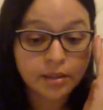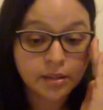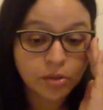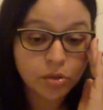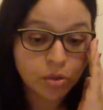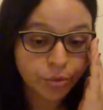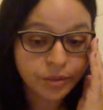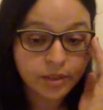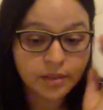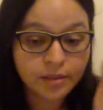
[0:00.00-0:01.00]
And it's a
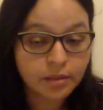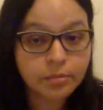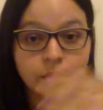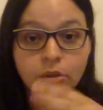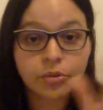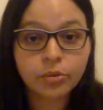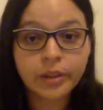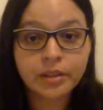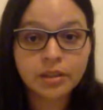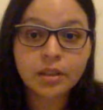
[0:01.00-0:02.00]
closed system all the
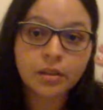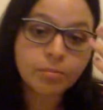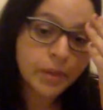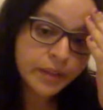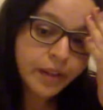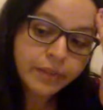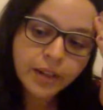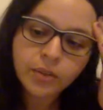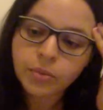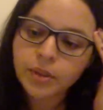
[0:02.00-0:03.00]
way till Monday of
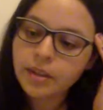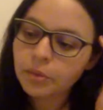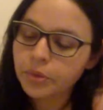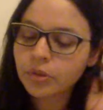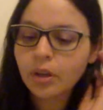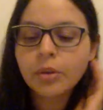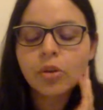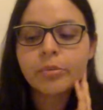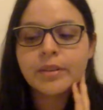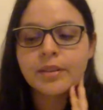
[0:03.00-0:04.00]
next week. Then we'll start with
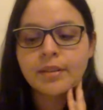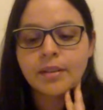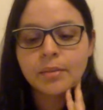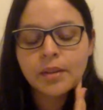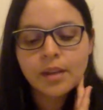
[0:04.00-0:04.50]
open systems.